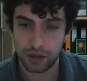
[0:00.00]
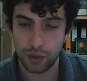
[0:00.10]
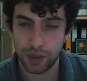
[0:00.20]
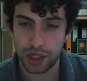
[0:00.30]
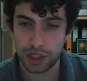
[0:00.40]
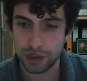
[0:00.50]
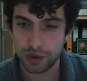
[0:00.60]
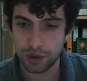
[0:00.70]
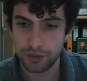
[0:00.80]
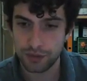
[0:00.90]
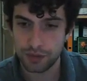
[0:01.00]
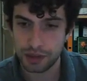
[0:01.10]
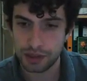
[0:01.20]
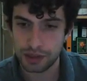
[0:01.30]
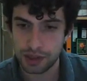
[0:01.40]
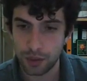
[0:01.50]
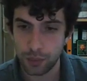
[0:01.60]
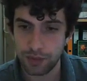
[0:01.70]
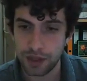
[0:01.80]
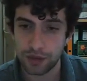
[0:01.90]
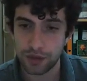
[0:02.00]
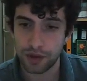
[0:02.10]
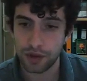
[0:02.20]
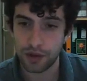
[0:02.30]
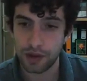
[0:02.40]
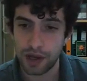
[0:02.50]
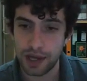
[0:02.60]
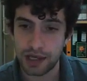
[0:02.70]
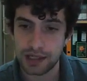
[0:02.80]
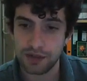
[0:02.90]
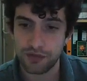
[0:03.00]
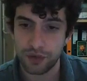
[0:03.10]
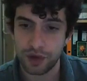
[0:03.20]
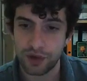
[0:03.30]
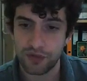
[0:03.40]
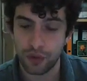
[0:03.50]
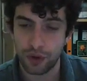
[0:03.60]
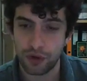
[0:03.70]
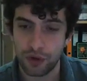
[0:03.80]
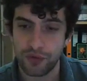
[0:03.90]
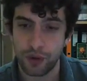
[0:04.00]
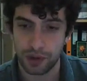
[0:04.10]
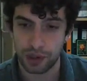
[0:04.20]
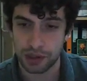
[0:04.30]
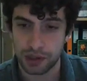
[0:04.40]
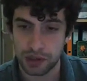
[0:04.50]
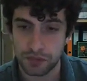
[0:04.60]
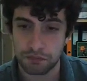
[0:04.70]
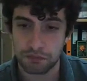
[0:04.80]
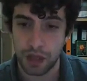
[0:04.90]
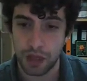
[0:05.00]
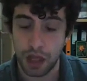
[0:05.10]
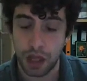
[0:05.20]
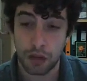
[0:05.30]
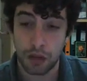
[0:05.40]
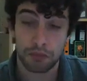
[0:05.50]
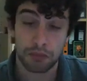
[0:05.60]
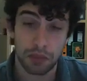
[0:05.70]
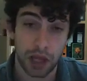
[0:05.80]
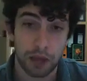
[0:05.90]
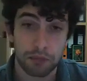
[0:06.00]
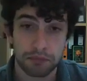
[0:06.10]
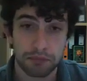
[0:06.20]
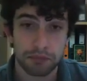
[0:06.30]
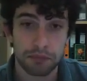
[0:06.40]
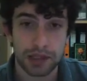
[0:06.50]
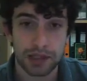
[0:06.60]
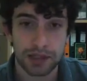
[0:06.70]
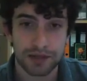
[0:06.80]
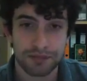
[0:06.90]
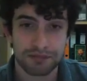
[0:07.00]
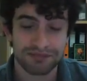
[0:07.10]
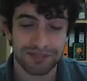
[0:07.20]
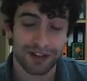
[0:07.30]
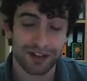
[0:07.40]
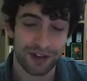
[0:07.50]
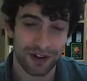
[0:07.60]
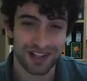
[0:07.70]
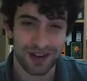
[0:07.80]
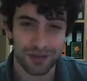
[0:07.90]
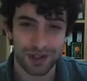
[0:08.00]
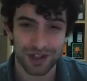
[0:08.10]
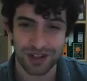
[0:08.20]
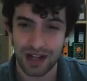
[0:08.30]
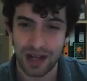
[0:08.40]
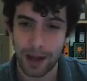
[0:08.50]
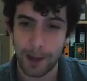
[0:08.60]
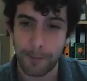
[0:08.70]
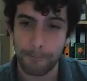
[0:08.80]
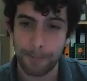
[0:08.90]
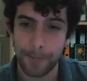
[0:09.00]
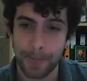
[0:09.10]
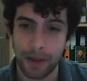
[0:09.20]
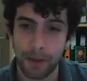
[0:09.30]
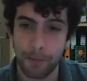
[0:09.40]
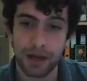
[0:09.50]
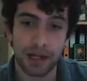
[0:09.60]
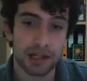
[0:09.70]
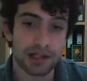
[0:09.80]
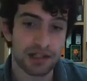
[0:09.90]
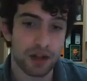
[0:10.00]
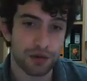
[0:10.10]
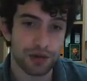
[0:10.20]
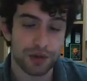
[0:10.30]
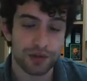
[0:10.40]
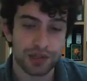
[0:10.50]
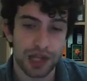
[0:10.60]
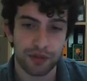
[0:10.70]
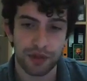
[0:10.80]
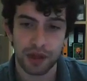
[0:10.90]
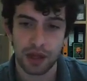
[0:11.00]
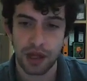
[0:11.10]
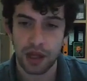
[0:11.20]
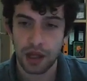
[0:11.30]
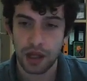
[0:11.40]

could we assume he would be on the 1844 voter list? Yeah, that's a fair assumption. But it's also something